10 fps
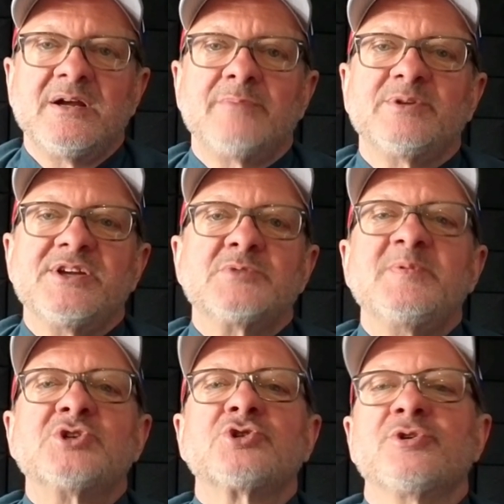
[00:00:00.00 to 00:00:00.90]
please be
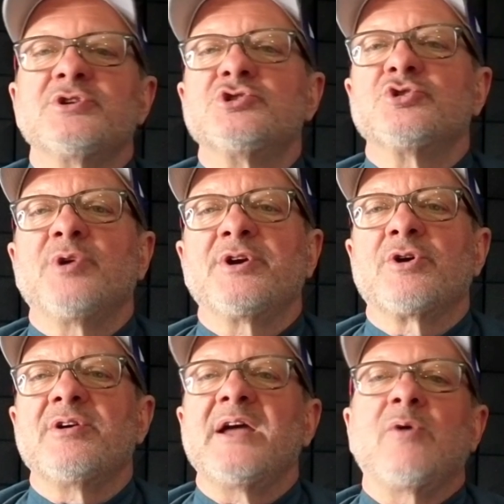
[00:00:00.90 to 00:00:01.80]
sure to join
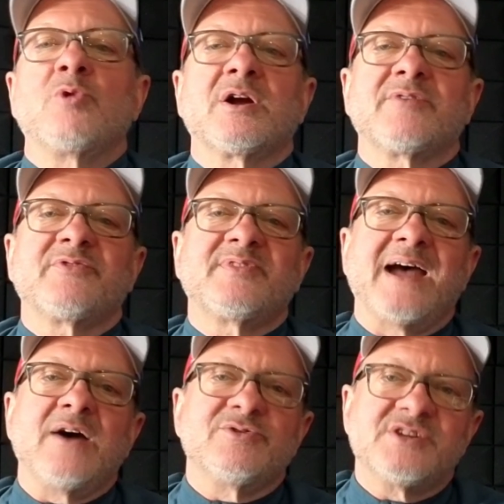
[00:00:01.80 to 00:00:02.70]
our network of
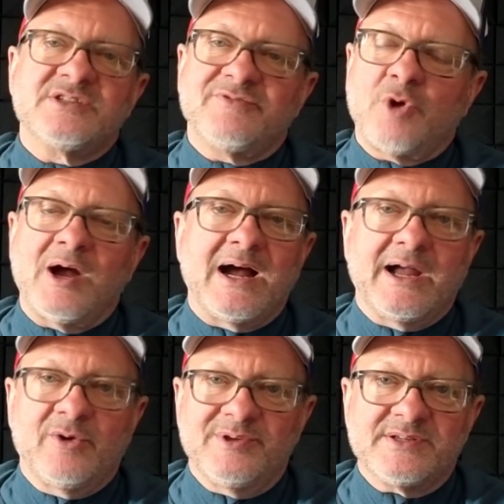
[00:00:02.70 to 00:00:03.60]
thousands of
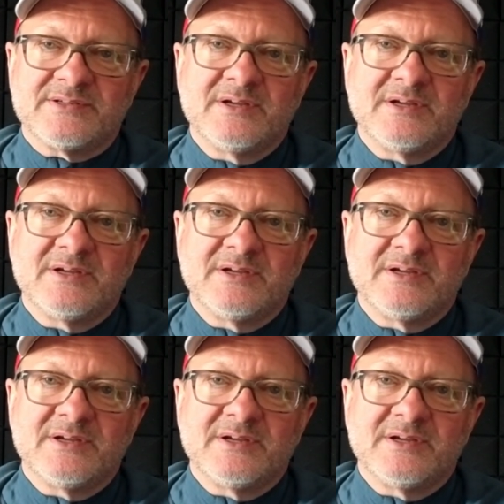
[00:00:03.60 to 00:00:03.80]
Ohioans.